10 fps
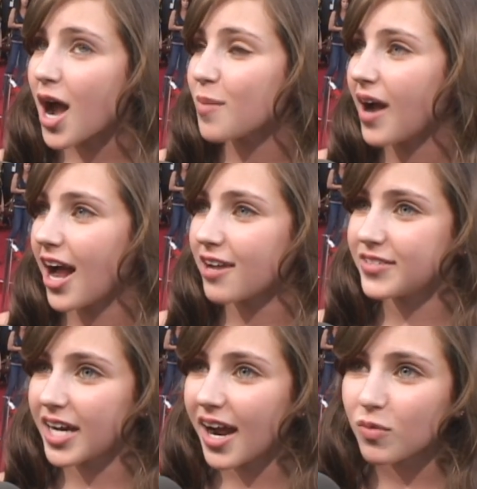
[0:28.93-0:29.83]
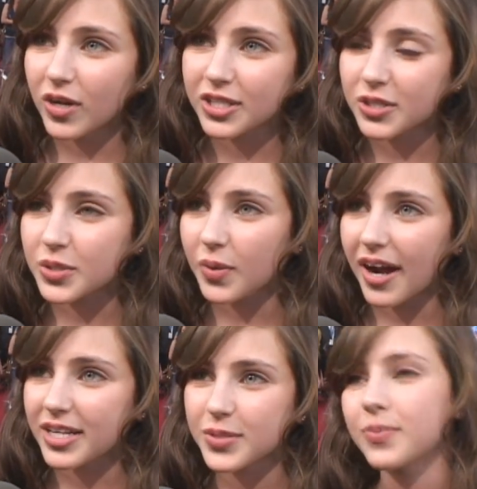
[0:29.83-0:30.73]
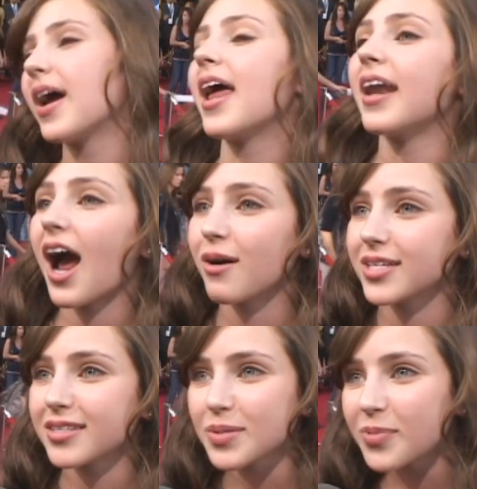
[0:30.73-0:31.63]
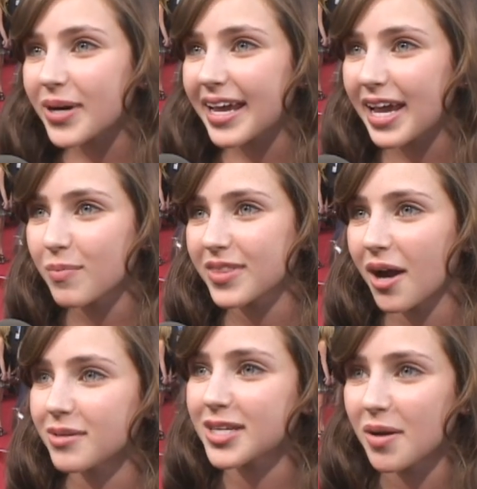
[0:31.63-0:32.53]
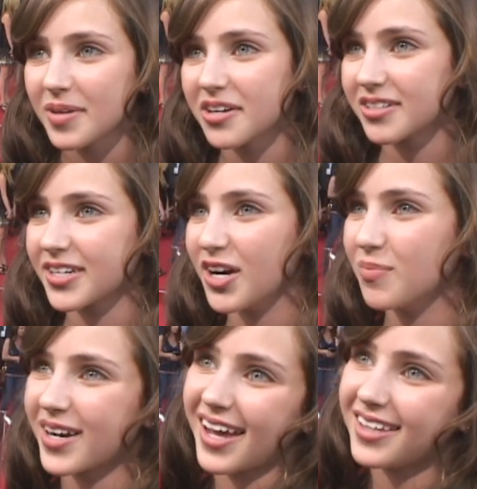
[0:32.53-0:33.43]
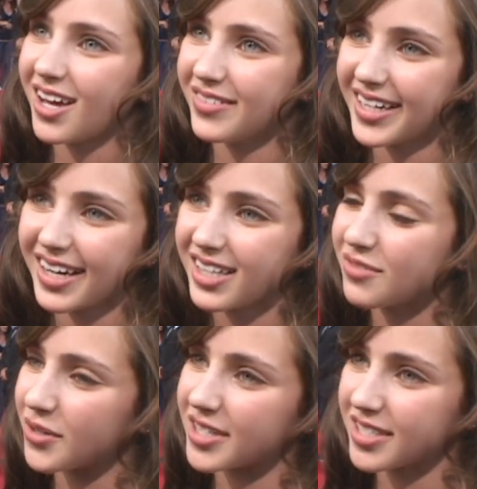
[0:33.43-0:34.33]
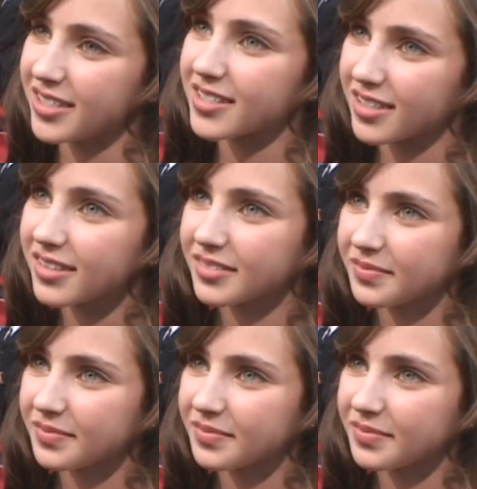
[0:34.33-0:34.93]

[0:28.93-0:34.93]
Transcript: Um, I've done once or twice when I was at sleepaway camp, but that was a couple years ago. But I love it. I love horses.